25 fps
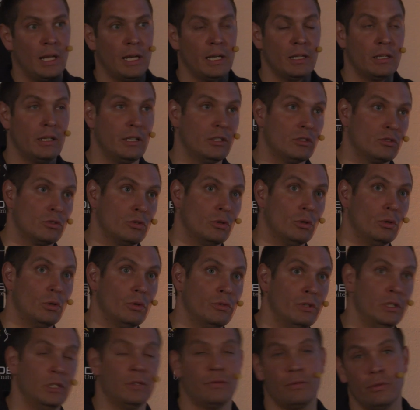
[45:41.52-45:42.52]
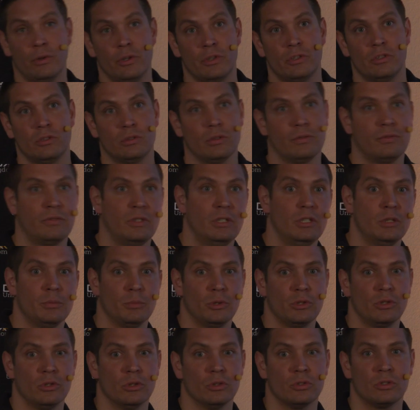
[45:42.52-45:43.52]
like install these versions of these
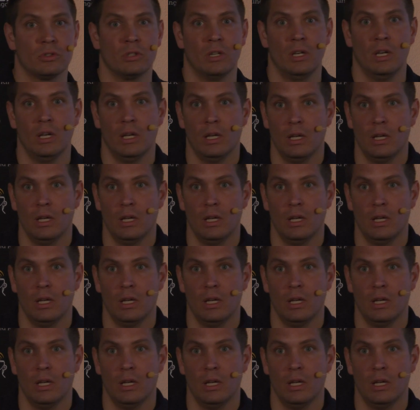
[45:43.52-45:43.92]
modules.